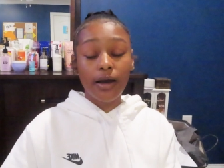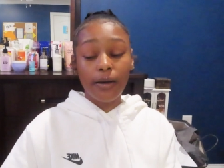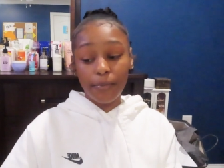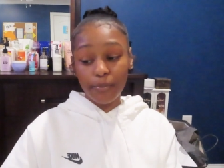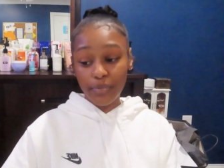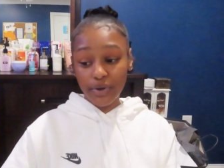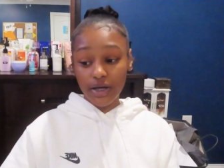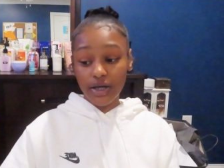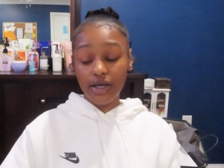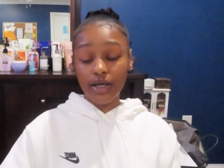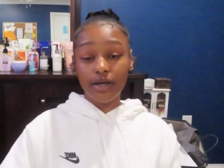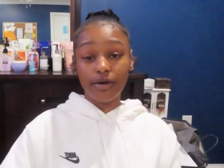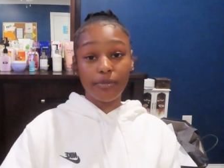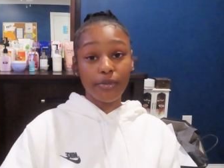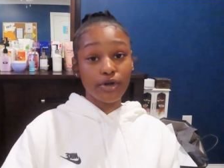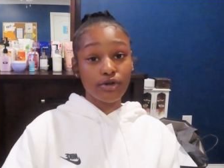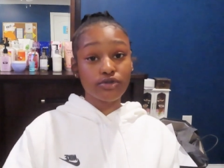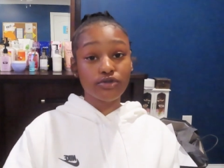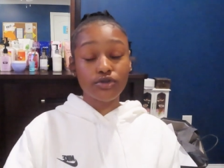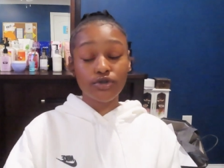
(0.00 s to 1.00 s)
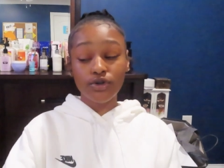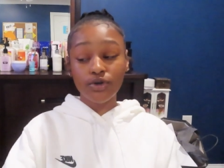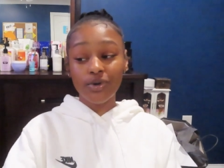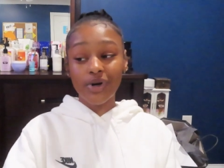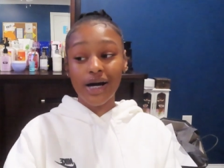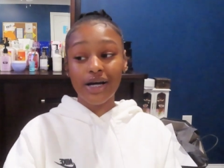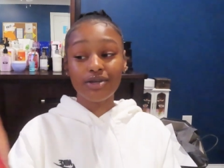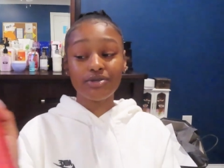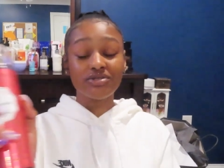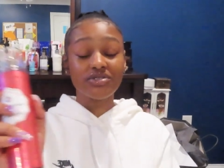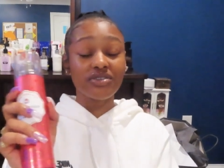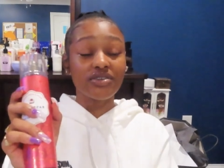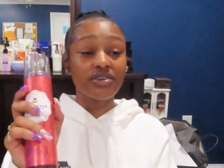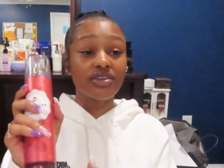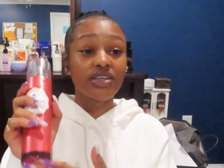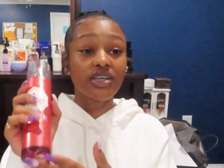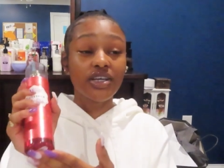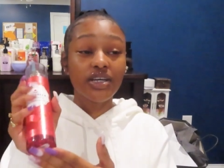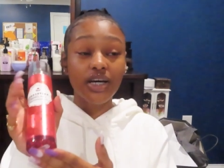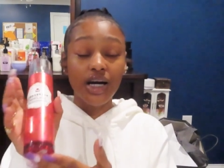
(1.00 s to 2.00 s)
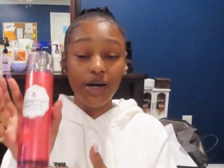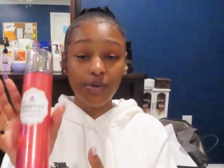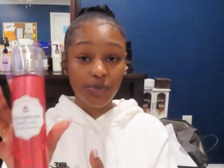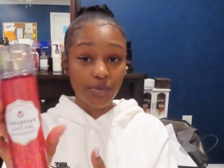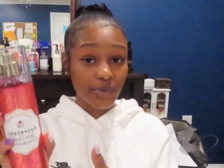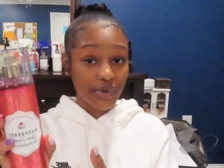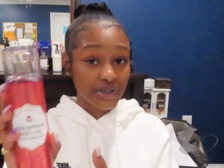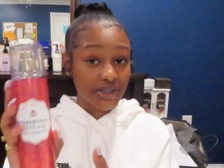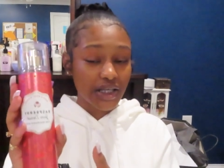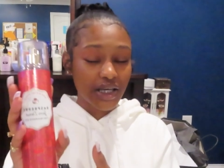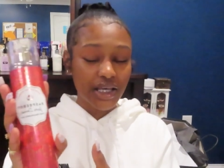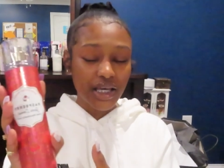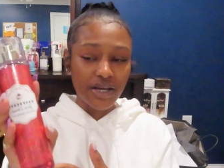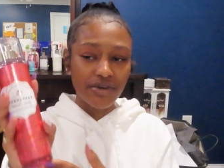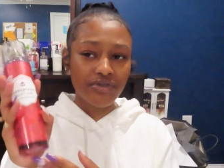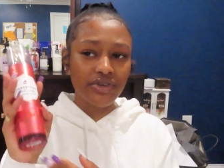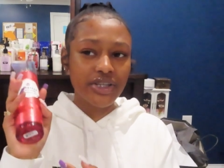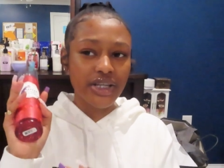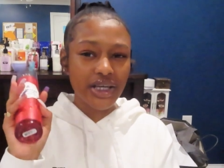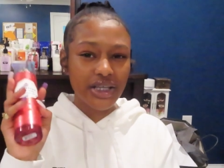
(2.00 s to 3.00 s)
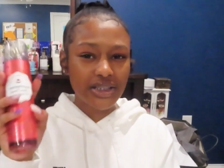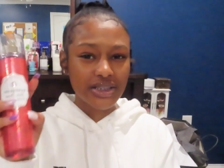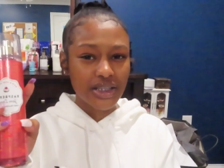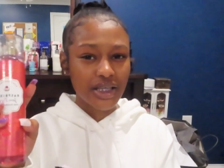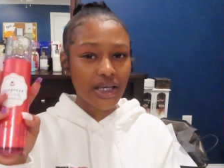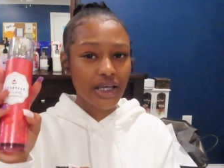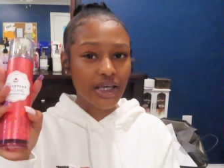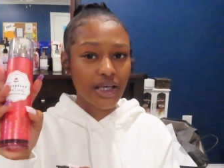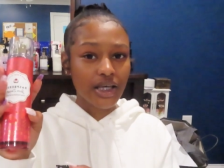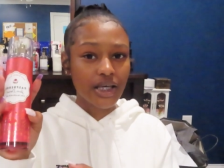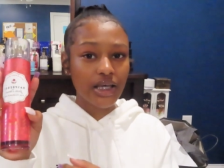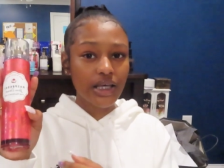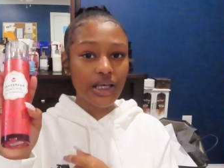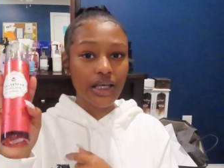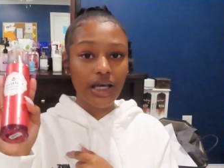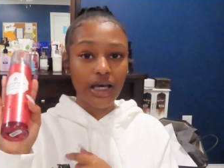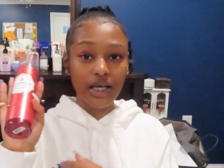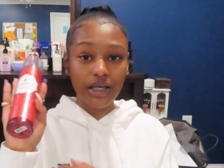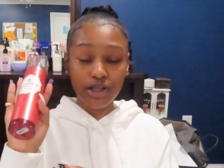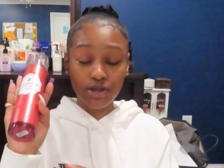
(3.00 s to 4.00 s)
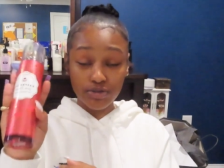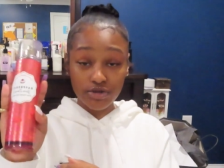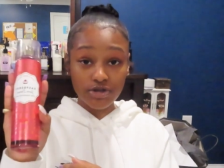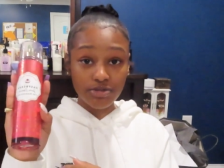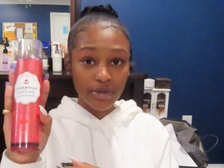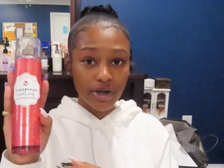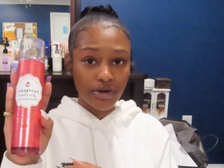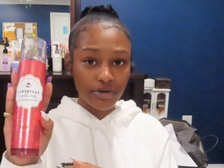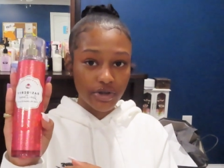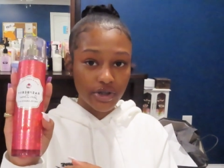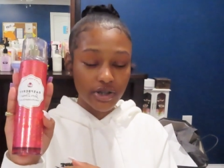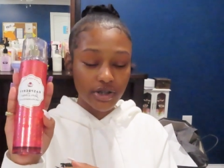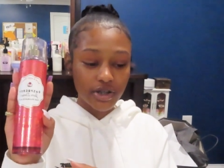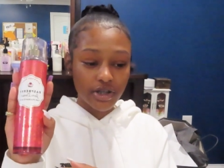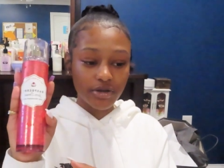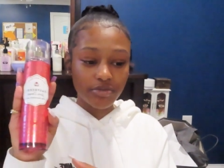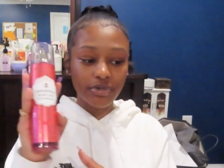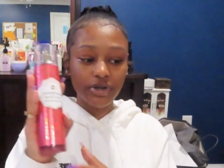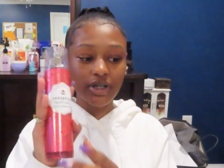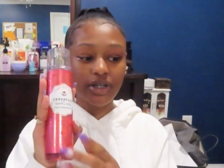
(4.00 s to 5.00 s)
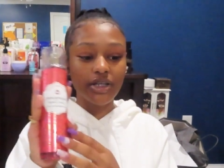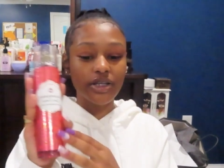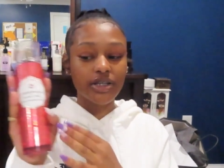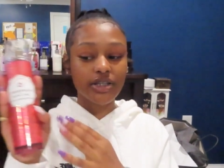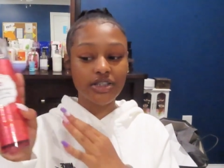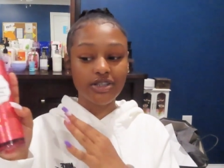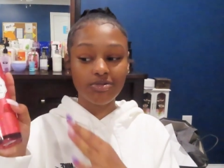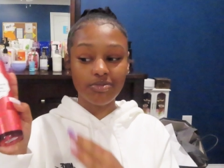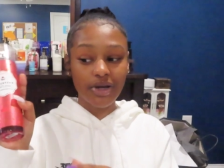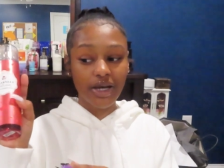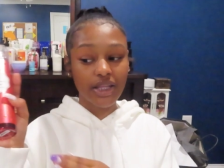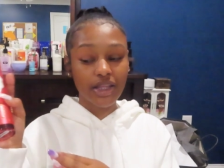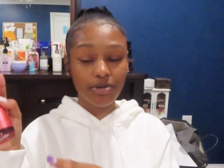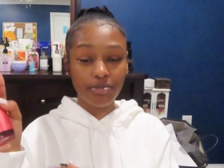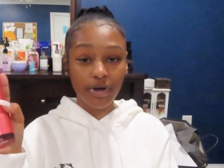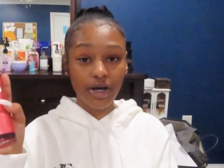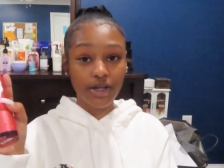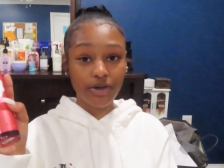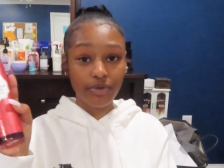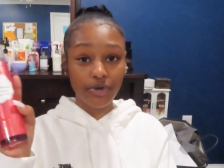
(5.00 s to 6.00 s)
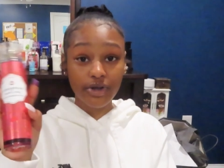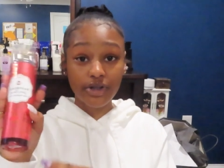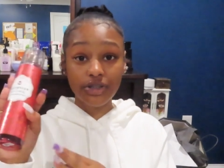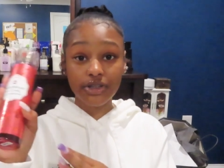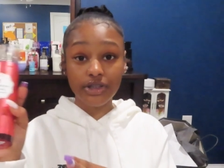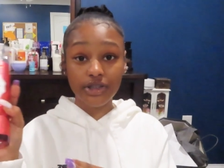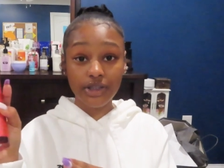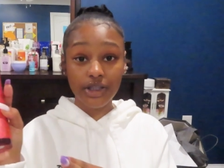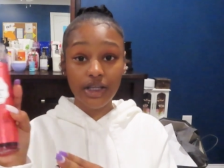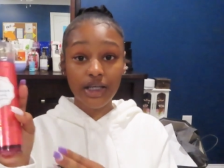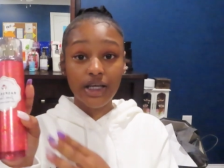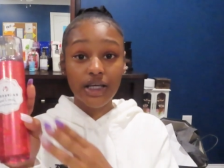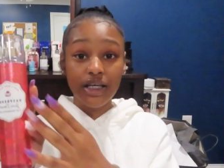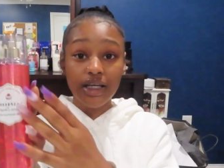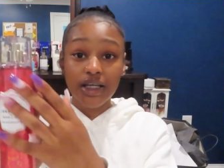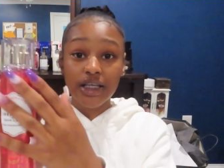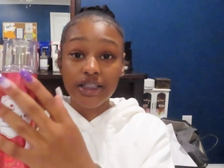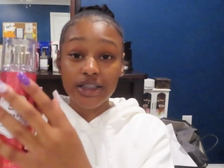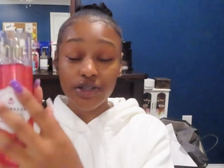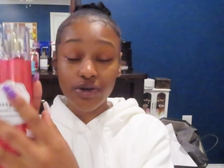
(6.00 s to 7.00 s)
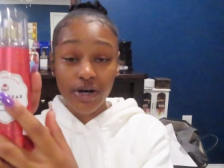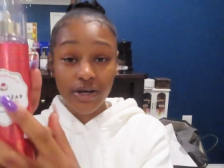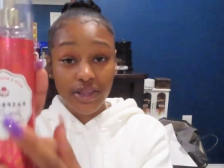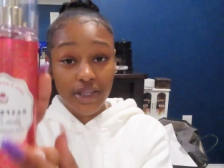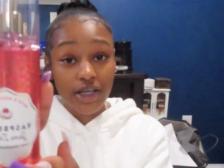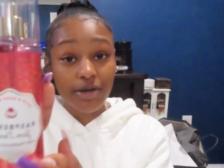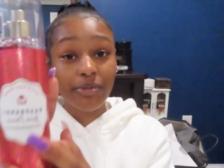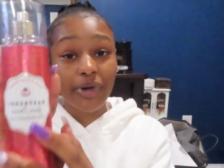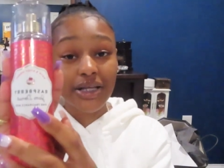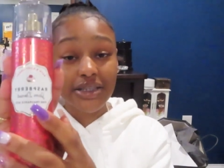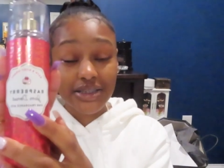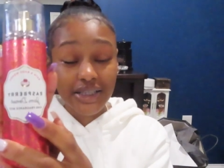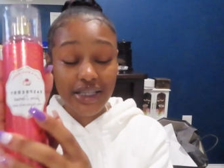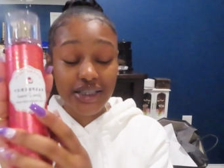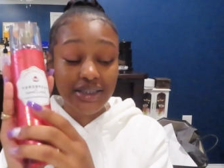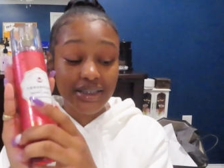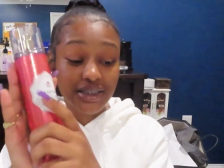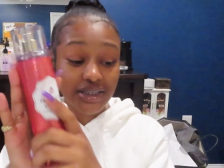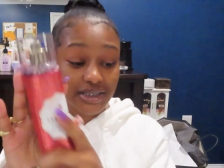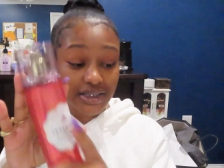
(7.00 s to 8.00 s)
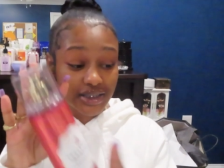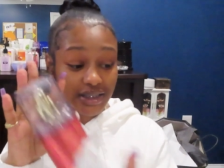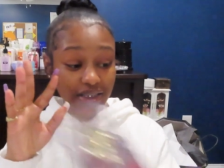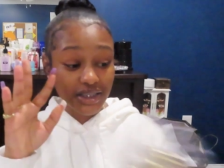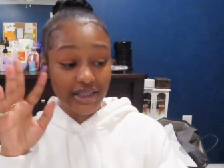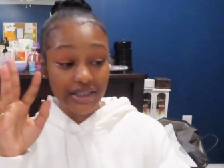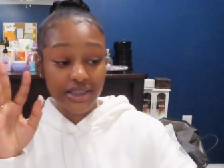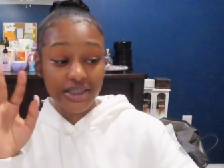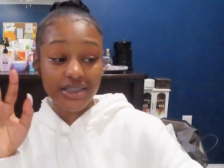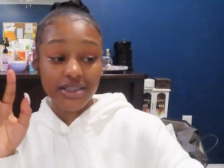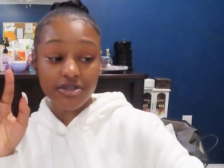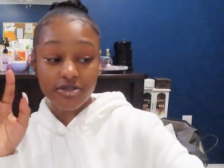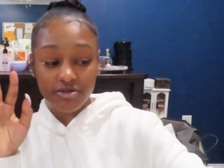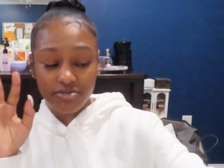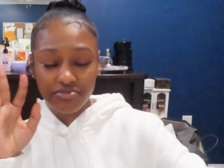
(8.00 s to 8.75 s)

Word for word: but in middle school i used to get compliments like every day saying you smell good because bath and body works so i think my taste and sense